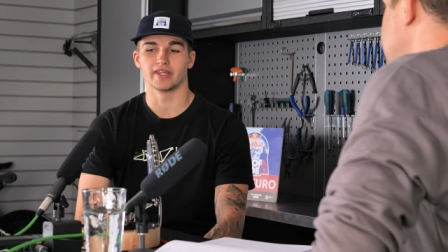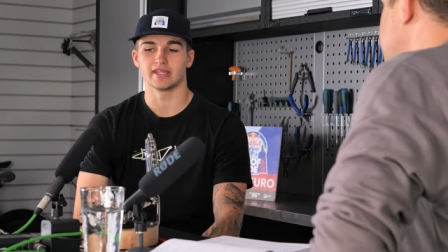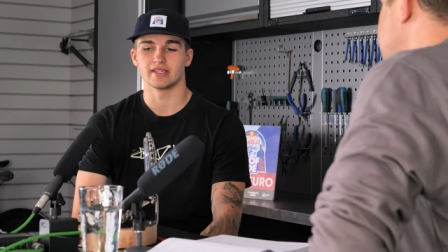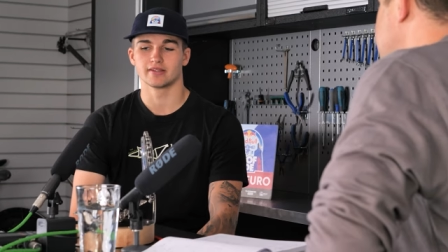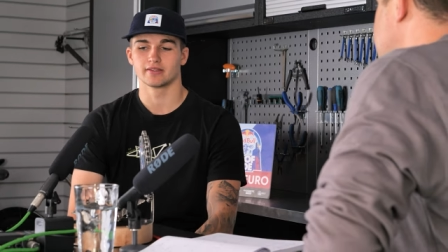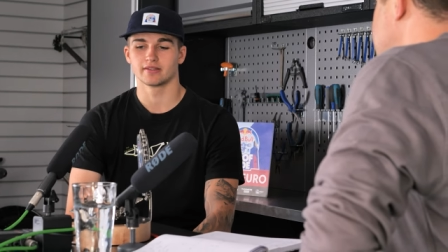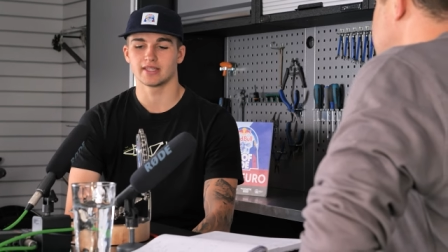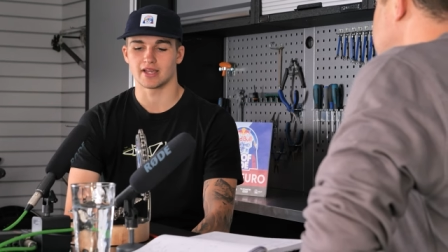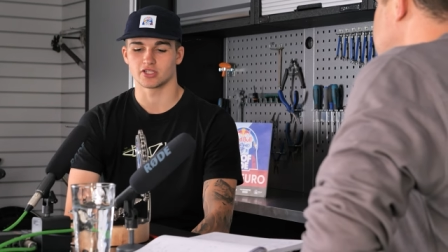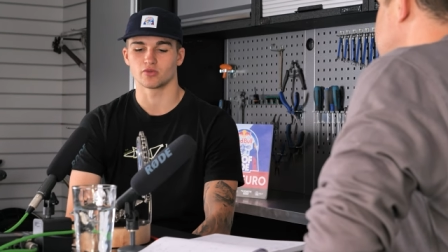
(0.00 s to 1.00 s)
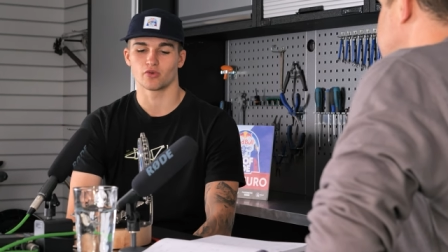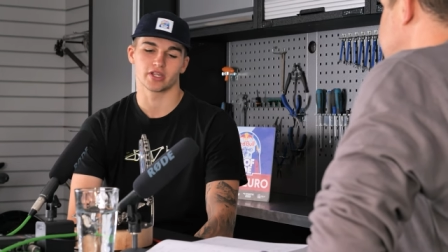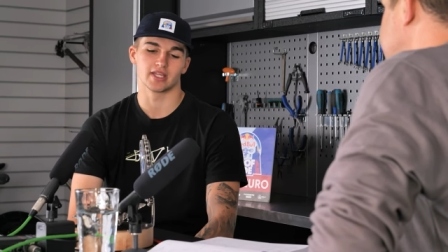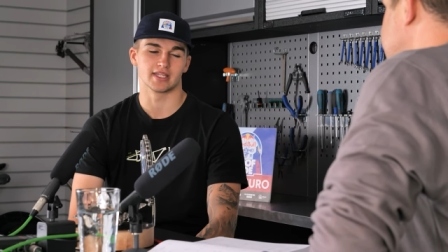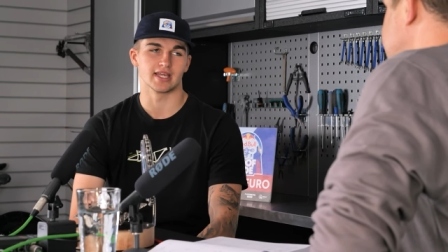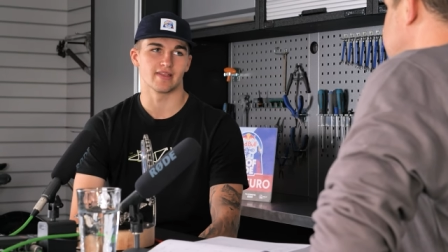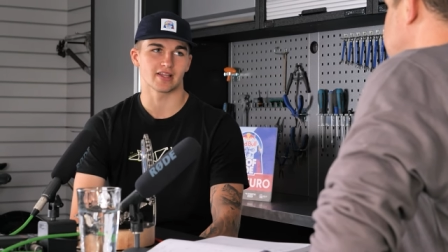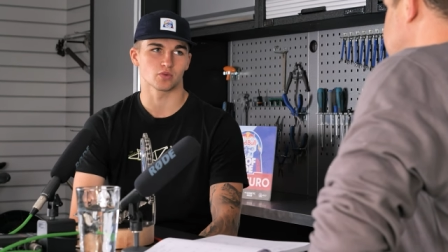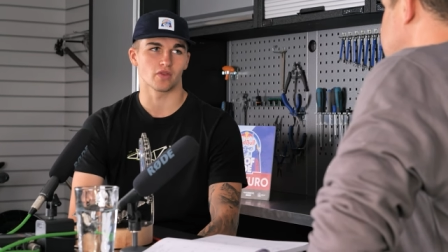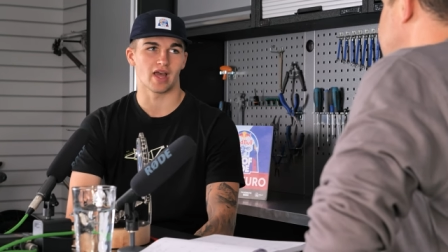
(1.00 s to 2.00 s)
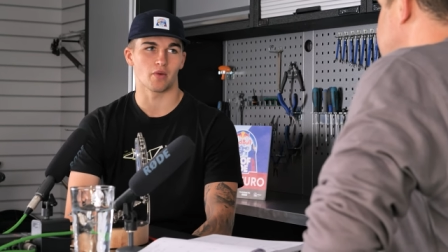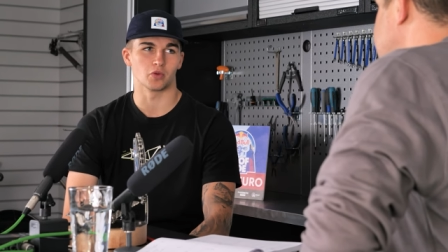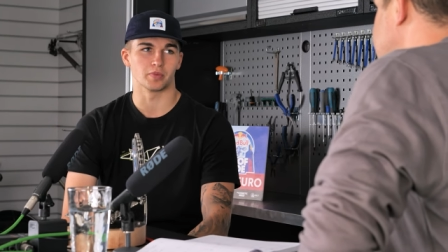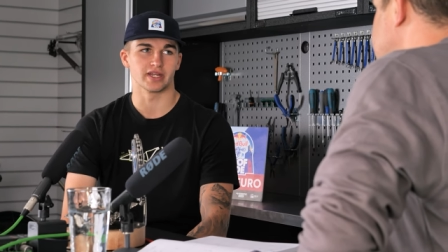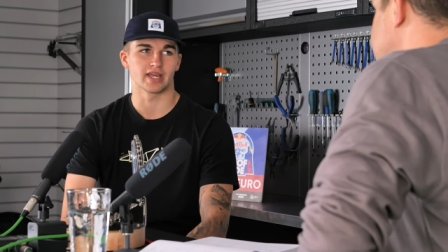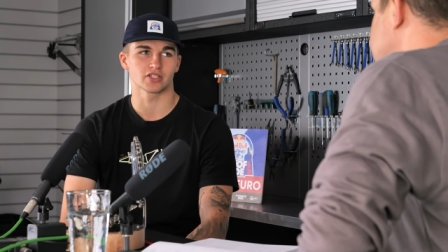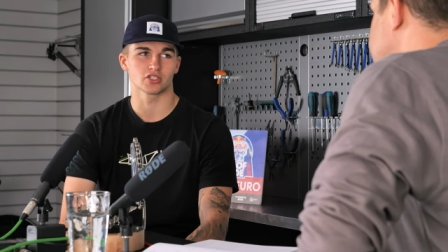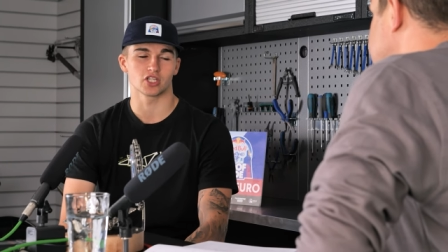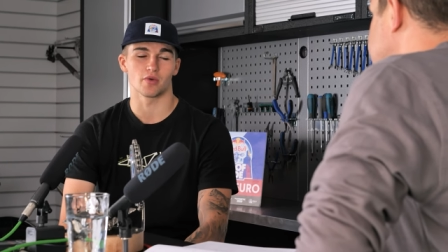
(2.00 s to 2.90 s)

the Rookie of the Year, that's what that will be next.